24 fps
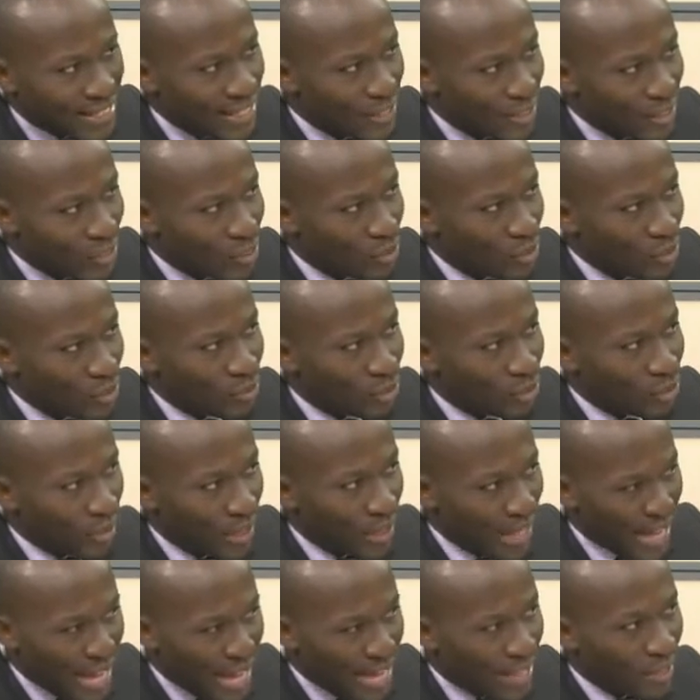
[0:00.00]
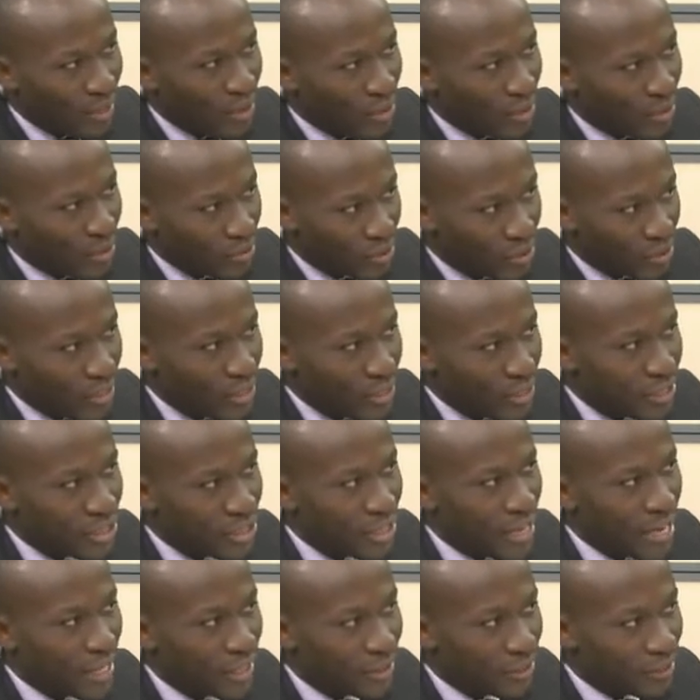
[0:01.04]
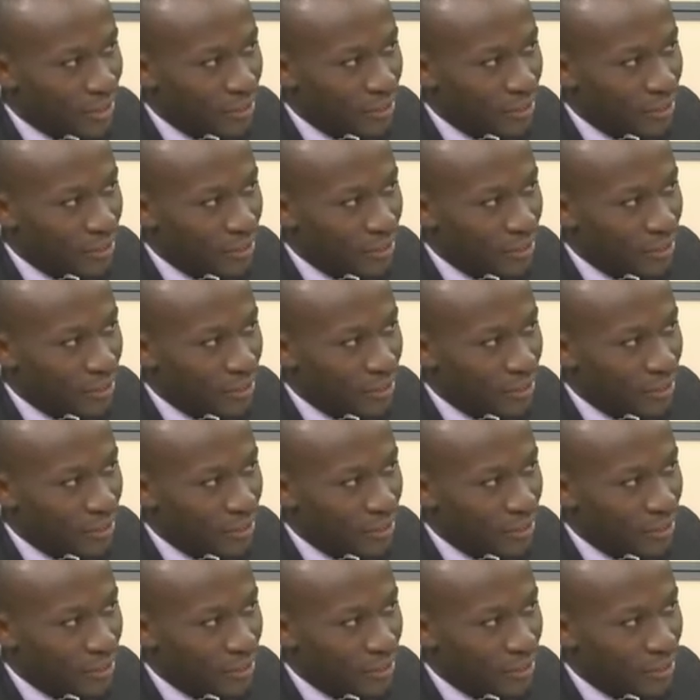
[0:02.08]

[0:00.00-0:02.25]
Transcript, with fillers: solution headlong to this challenge?